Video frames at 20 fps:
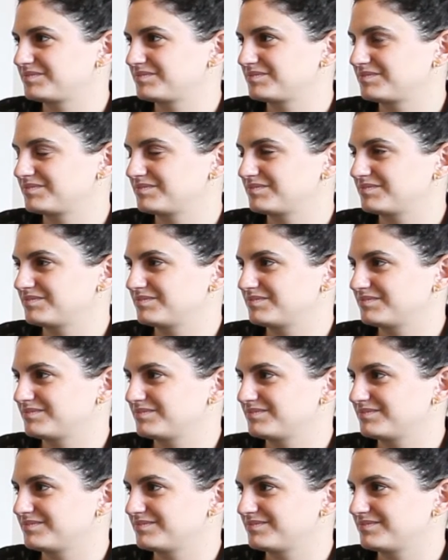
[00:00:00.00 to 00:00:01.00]

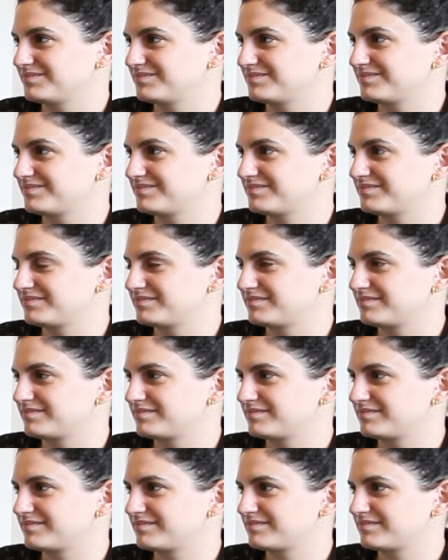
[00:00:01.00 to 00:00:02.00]

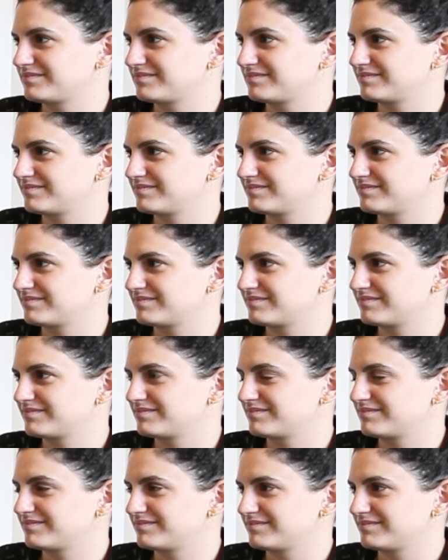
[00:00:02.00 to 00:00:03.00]

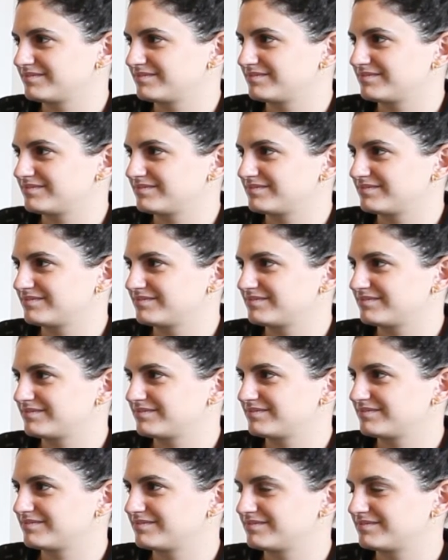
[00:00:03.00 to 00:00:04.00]

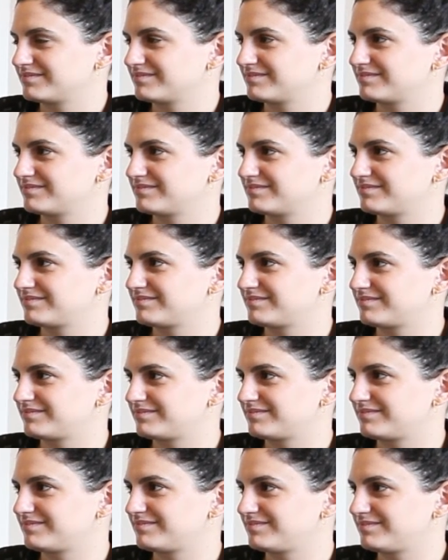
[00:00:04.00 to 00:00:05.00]

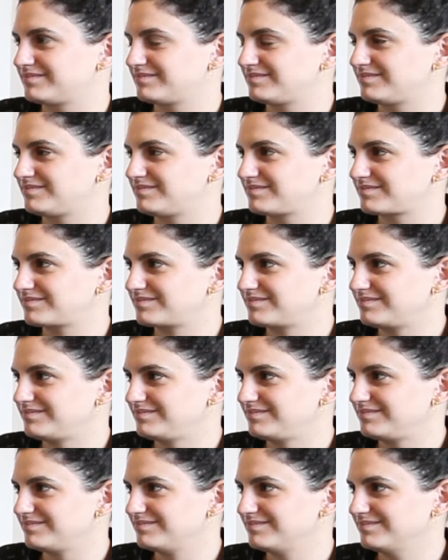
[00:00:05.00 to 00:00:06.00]

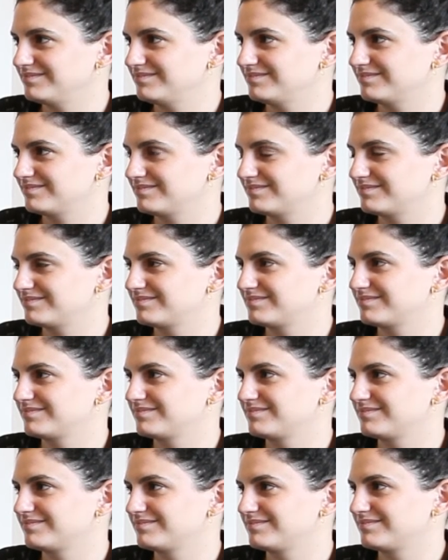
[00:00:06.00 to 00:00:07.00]

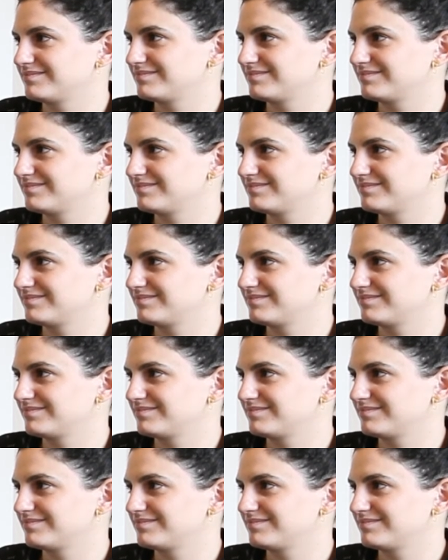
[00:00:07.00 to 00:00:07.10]
This person isn't speaking.